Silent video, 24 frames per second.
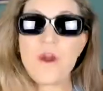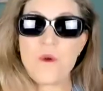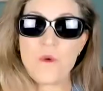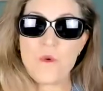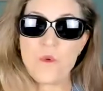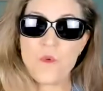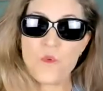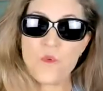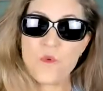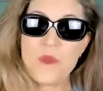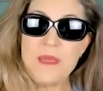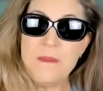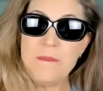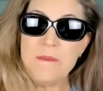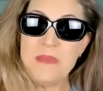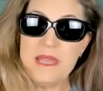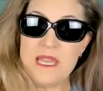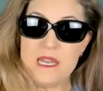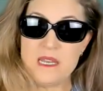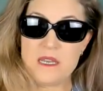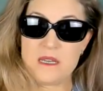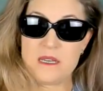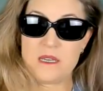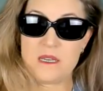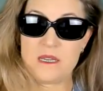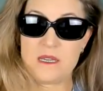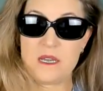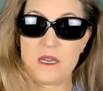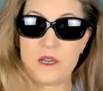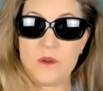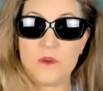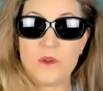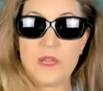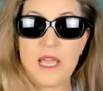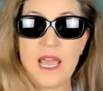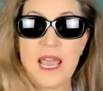Ribbon.
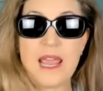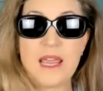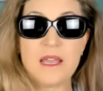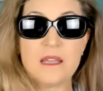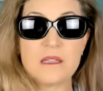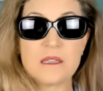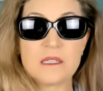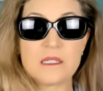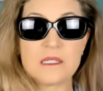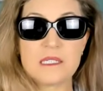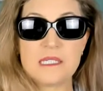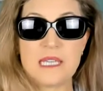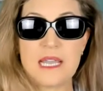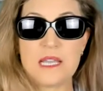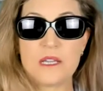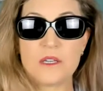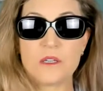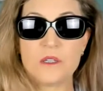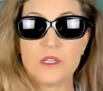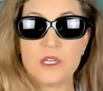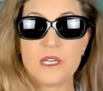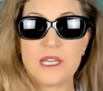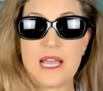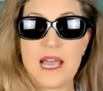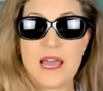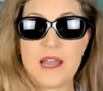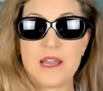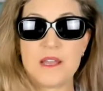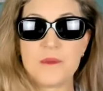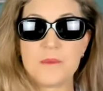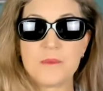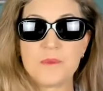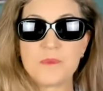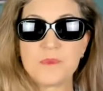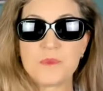Okay, let's take a look at it.